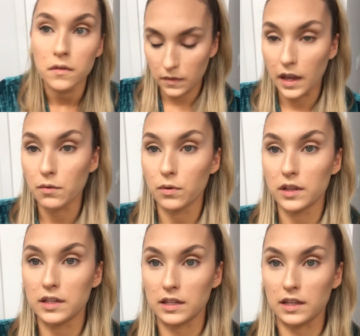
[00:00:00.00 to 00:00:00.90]
I
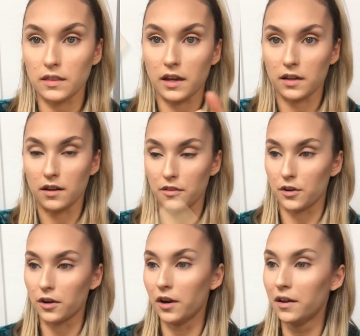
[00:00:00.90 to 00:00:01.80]
really need like
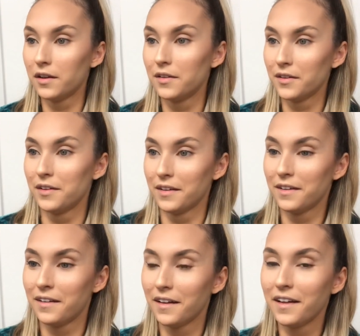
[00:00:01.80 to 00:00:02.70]
another
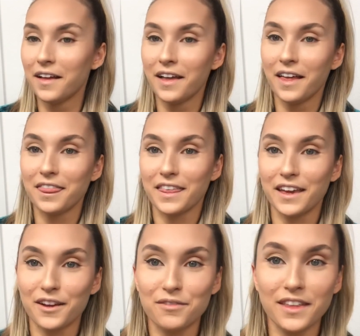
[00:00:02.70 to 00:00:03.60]
thing of